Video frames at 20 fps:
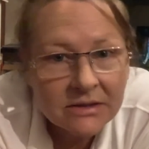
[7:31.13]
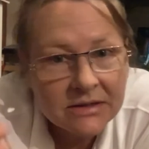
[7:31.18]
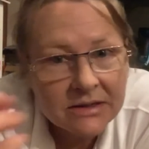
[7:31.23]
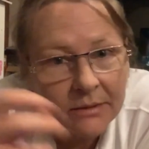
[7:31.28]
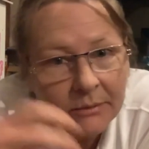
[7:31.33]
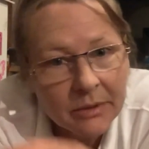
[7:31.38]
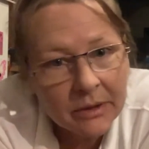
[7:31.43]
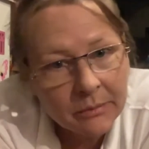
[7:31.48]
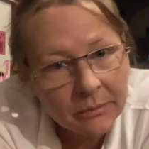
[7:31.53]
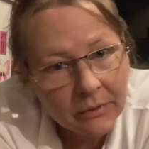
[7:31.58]

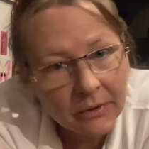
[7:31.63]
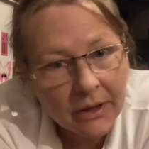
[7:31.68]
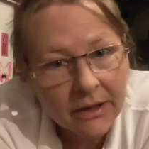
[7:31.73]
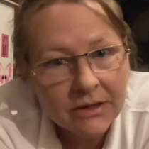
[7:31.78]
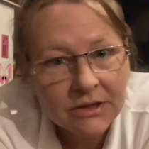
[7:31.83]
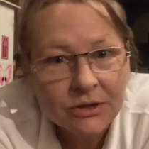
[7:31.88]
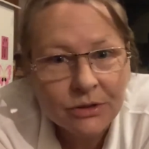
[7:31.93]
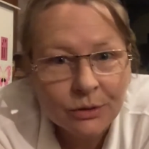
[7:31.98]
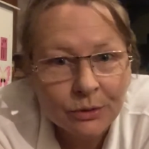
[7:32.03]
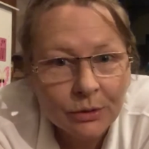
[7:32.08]
Some people like
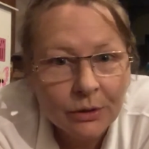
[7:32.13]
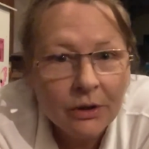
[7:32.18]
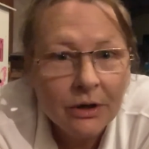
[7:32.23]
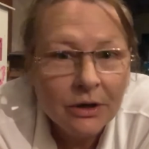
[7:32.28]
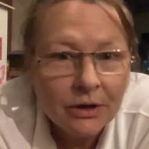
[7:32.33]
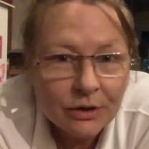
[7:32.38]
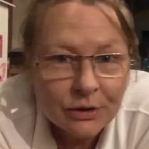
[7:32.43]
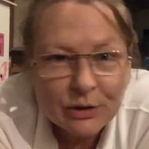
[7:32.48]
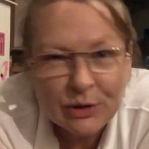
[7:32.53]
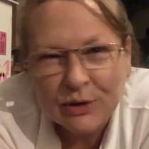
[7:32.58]
to
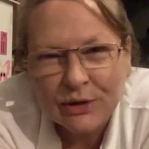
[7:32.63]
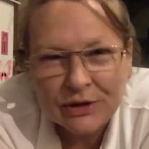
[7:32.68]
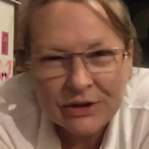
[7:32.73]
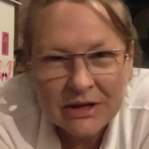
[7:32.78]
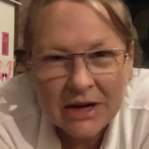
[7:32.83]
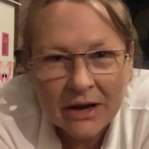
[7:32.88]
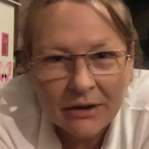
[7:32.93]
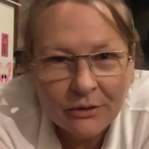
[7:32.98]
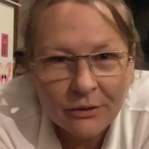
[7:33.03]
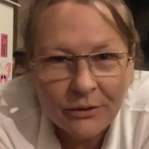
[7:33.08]
do the
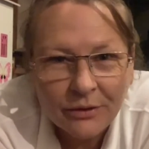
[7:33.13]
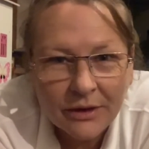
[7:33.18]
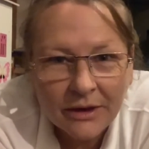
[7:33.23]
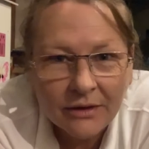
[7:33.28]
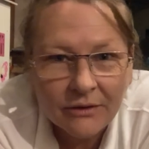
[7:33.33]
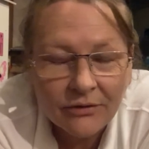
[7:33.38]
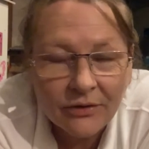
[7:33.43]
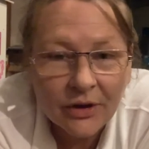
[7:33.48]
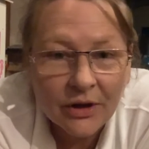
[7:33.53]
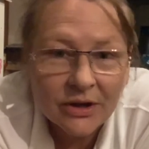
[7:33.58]
tunnel
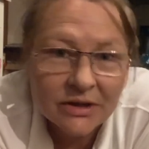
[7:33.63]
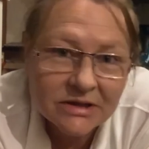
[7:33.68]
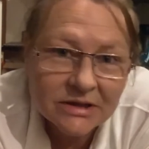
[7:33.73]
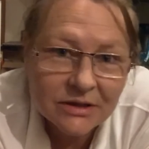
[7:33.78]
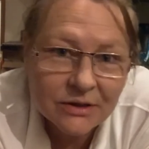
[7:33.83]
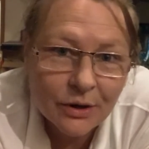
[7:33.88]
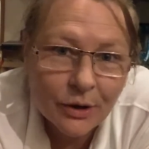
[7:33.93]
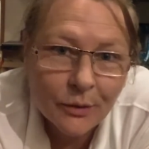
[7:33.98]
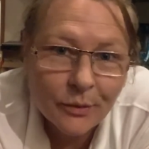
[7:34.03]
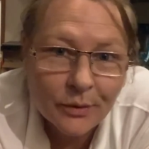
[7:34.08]
thing first
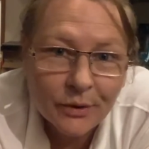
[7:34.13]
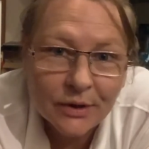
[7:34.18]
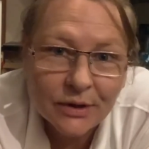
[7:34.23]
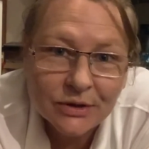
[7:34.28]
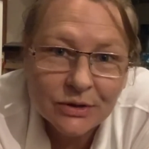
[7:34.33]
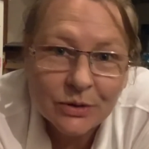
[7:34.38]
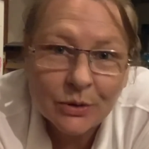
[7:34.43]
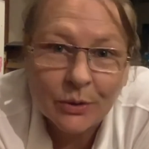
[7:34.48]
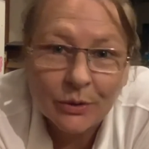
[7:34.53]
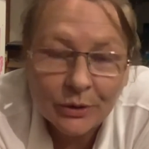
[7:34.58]
and open the
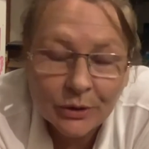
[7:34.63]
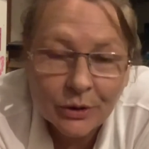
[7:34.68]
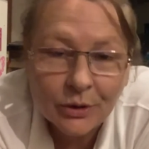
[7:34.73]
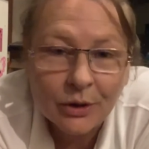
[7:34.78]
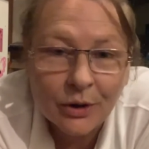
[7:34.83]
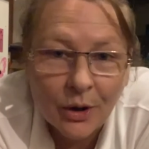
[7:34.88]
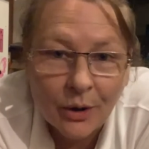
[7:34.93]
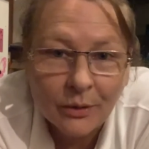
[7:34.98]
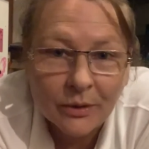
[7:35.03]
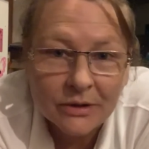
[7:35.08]
door and
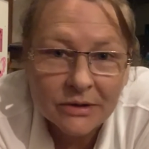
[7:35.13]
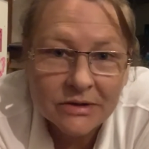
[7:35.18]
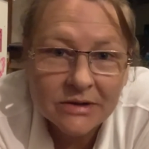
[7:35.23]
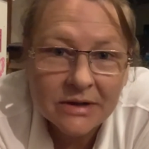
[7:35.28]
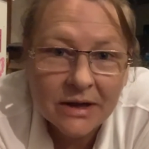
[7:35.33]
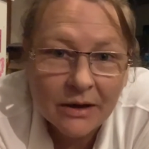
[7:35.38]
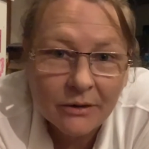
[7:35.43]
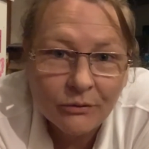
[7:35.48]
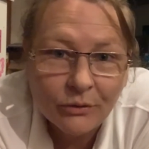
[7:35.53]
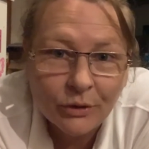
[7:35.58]
go into
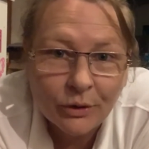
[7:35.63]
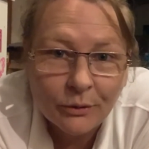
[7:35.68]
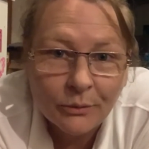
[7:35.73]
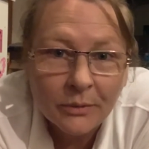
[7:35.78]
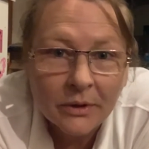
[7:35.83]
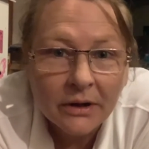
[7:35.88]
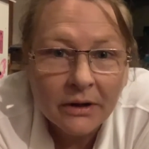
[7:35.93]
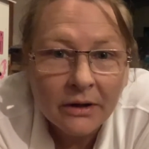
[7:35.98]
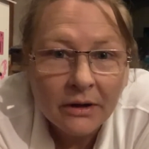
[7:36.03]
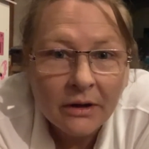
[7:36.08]
that room.
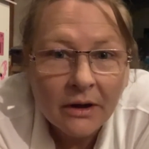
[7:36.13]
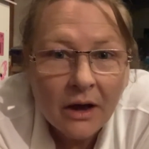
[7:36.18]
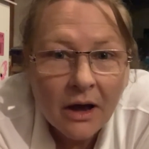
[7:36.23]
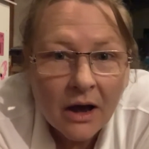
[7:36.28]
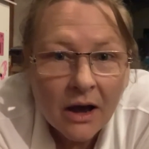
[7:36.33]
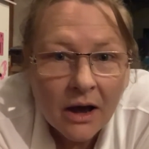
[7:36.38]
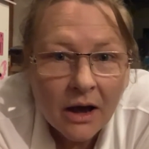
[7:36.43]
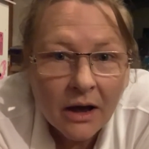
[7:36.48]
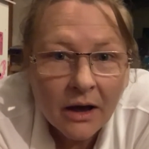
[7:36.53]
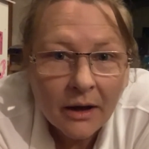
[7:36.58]

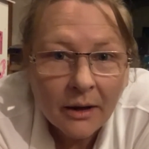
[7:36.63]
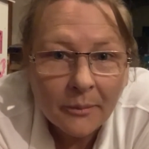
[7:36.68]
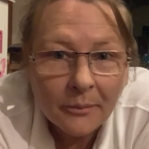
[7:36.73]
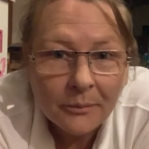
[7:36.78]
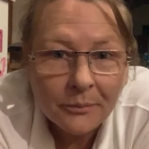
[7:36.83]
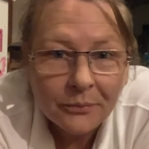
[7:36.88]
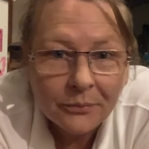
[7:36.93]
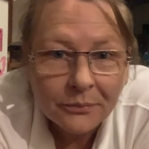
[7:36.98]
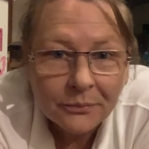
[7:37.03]
And